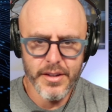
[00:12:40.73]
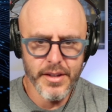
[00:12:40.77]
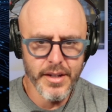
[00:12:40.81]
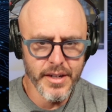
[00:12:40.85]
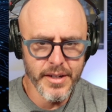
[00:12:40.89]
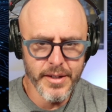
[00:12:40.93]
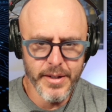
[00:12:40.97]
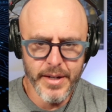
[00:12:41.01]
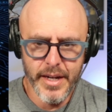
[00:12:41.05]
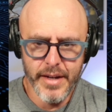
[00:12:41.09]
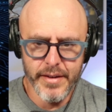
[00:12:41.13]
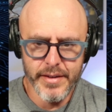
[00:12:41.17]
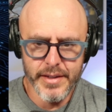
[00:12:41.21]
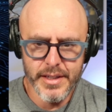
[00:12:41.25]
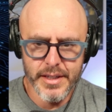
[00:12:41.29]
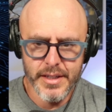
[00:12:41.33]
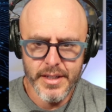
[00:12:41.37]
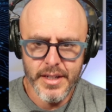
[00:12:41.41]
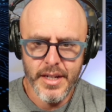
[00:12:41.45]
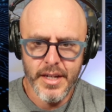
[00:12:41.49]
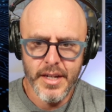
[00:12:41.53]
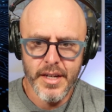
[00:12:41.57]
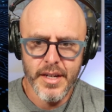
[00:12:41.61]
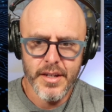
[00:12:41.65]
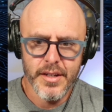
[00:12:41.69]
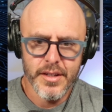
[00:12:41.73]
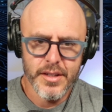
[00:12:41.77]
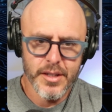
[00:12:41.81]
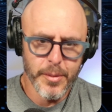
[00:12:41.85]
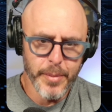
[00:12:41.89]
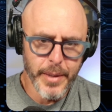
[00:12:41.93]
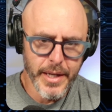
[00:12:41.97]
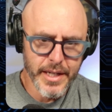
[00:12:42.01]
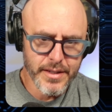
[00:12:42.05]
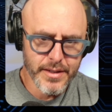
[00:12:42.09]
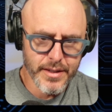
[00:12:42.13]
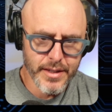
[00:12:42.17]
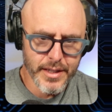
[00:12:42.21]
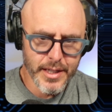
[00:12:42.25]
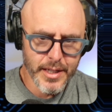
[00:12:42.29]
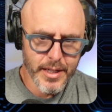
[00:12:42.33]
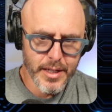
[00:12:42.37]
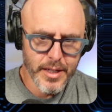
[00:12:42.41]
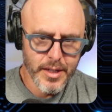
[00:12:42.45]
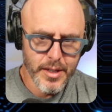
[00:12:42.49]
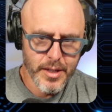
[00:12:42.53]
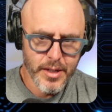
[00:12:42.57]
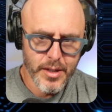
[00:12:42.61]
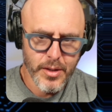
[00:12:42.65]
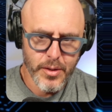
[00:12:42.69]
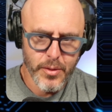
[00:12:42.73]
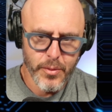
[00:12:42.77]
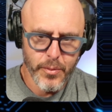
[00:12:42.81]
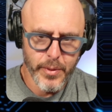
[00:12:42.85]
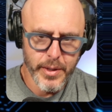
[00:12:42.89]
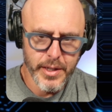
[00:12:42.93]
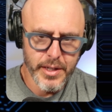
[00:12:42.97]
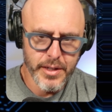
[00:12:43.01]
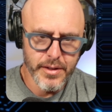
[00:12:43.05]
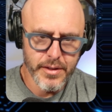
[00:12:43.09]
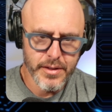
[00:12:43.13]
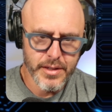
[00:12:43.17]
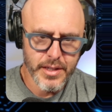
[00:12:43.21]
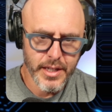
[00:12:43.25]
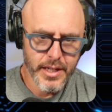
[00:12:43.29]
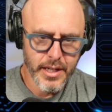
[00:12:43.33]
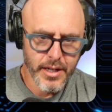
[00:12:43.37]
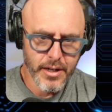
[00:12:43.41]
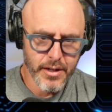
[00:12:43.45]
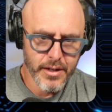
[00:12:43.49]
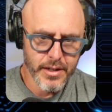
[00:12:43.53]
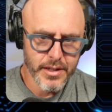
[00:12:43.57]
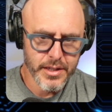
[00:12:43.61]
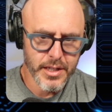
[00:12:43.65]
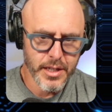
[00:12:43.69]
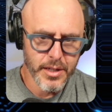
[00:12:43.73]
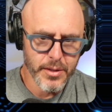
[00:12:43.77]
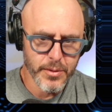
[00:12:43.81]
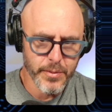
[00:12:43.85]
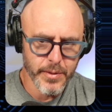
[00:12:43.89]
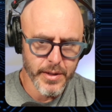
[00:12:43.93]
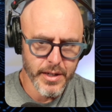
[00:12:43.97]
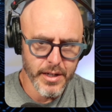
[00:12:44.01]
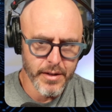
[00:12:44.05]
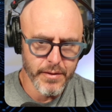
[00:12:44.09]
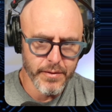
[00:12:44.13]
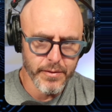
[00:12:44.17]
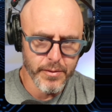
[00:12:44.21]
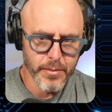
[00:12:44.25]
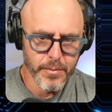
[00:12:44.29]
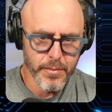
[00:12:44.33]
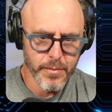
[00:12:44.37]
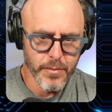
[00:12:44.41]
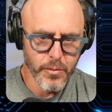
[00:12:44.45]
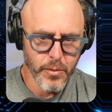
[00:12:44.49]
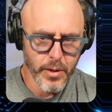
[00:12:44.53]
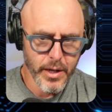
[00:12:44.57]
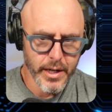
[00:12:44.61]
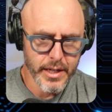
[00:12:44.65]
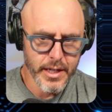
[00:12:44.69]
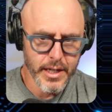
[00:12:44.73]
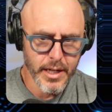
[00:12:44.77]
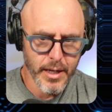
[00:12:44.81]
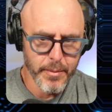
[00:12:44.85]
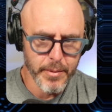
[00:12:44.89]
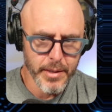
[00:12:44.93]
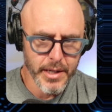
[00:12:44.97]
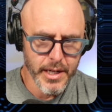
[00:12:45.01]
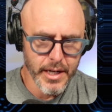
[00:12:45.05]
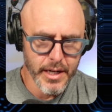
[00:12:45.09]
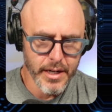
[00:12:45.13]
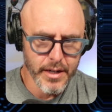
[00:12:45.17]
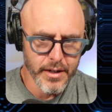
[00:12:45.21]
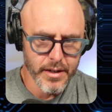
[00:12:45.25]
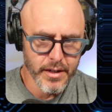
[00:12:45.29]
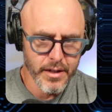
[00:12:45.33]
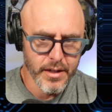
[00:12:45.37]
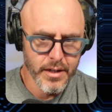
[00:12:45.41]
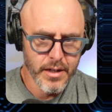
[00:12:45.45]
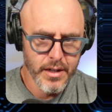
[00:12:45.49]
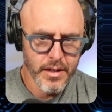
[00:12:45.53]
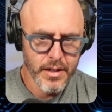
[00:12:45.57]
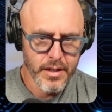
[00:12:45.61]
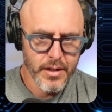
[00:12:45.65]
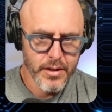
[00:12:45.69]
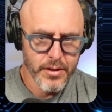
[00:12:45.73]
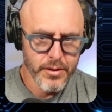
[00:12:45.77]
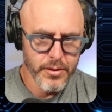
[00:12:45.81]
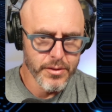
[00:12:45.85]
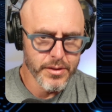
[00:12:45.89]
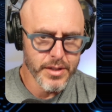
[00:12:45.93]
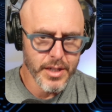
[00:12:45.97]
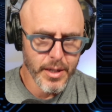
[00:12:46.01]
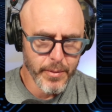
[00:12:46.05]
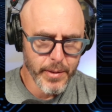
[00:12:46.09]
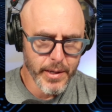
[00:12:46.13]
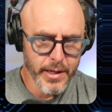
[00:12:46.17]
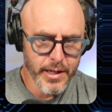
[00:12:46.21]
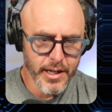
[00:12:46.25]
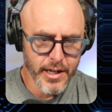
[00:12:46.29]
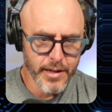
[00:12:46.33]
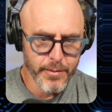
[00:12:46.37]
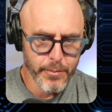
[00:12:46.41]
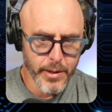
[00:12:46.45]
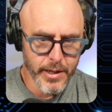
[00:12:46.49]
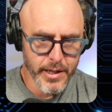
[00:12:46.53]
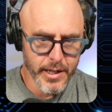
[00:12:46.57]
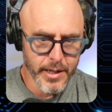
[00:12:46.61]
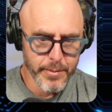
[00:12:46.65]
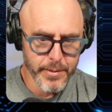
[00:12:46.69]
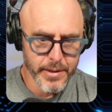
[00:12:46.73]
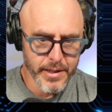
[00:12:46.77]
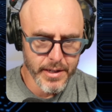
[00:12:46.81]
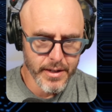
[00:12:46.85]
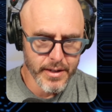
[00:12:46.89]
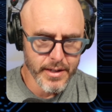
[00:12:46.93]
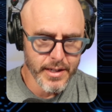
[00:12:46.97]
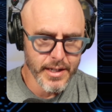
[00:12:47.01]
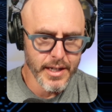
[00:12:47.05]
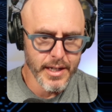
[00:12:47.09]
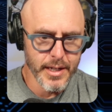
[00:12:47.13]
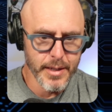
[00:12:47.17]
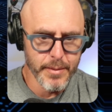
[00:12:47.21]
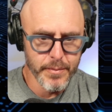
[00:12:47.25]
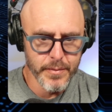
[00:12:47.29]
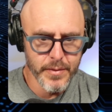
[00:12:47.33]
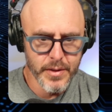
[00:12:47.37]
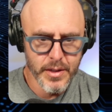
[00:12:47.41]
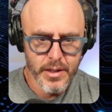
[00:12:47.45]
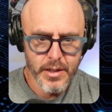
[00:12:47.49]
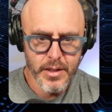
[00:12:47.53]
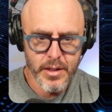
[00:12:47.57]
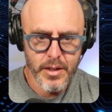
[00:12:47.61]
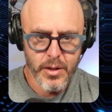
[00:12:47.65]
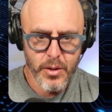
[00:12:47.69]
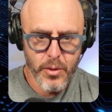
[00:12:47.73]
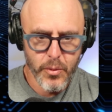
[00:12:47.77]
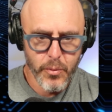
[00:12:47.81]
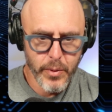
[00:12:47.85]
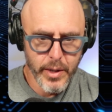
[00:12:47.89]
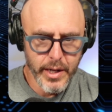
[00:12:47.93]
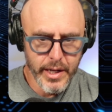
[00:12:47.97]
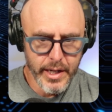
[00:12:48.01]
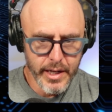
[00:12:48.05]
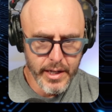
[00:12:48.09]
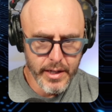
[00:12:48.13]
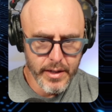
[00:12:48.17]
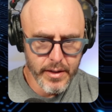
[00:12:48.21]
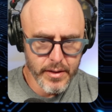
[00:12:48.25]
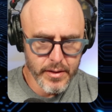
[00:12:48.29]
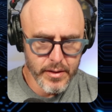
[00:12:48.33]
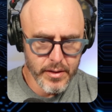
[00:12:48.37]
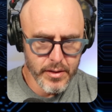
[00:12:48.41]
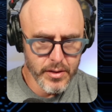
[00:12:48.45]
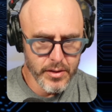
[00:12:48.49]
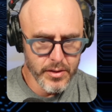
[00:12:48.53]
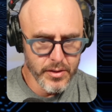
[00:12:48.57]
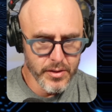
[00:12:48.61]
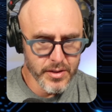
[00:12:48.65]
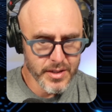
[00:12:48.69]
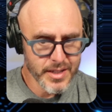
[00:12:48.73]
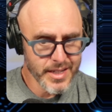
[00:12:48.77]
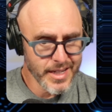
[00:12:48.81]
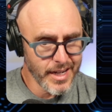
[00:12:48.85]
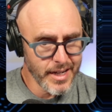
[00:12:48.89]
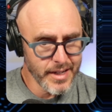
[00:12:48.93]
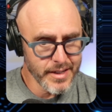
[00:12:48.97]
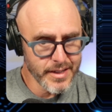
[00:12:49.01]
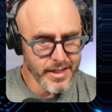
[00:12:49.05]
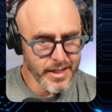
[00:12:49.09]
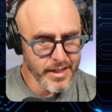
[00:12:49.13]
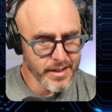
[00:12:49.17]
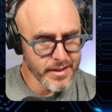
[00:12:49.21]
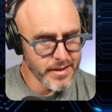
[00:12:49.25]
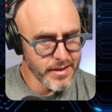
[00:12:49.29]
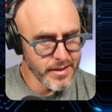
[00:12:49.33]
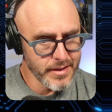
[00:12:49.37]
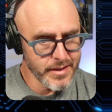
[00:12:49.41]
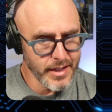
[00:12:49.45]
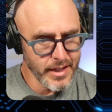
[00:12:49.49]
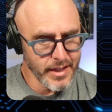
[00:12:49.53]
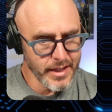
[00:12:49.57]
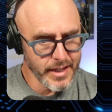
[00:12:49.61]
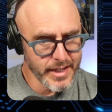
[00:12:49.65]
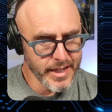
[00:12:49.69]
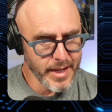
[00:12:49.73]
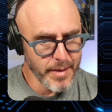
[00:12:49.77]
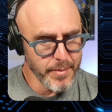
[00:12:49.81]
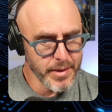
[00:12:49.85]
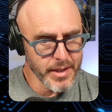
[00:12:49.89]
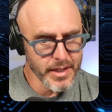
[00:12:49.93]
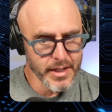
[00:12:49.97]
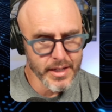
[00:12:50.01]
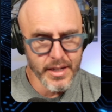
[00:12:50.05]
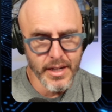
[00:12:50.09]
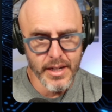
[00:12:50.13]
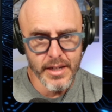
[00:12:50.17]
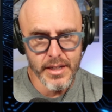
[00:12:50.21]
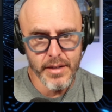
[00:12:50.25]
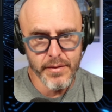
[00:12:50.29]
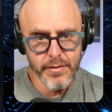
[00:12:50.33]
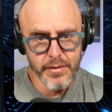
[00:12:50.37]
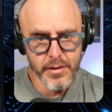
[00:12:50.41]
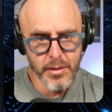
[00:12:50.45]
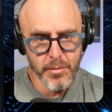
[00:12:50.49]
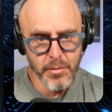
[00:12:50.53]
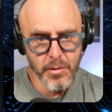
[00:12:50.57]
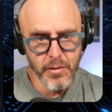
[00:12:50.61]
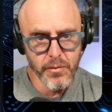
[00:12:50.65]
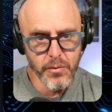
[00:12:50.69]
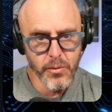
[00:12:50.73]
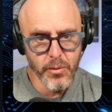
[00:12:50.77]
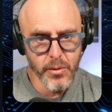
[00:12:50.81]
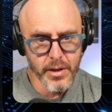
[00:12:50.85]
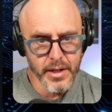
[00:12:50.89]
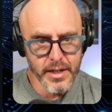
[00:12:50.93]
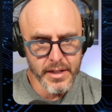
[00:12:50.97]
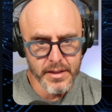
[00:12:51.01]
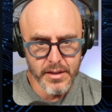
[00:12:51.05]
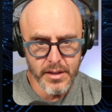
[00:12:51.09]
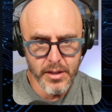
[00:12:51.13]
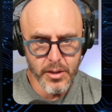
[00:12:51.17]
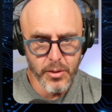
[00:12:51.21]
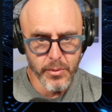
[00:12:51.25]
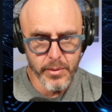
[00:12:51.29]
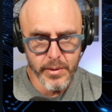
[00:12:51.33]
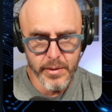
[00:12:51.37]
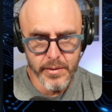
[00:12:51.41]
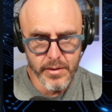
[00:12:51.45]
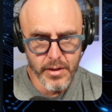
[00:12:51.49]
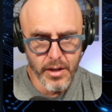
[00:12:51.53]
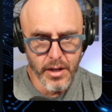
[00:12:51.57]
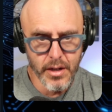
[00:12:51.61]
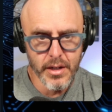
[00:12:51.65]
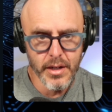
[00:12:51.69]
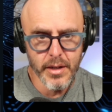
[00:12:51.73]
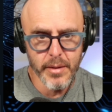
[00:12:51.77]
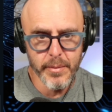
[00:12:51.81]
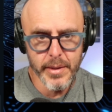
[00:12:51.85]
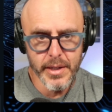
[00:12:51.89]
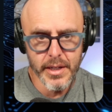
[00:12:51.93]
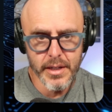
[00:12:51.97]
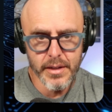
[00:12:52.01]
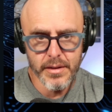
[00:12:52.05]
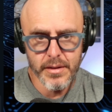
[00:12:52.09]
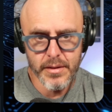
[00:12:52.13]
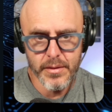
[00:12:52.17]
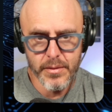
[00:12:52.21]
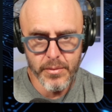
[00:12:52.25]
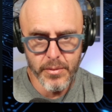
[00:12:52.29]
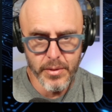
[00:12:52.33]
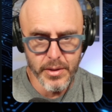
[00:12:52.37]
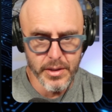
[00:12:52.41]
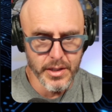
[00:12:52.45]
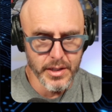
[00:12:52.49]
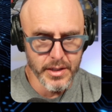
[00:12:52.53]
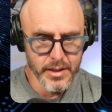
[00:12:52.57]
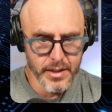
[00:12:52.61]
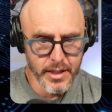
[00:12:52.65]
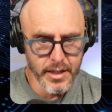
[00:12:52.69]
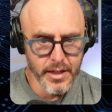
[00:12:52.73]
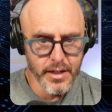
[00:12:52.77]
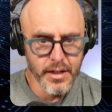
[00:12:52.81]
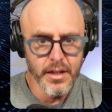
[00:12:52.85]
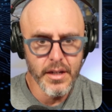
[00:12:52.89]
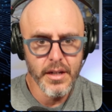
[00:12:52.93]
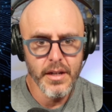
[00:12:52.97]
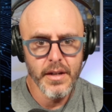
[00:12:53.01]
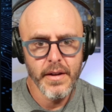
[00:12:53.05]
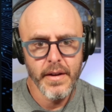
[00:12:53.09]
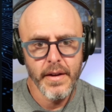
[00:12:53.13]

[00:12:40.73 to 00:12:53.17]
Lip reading: there you have it. So basically, we use the RSS reader from Y Combinator, news.ycombinator.com. We used context to say, like, get me the content for number 4. It had to know what we were talking about, which it did.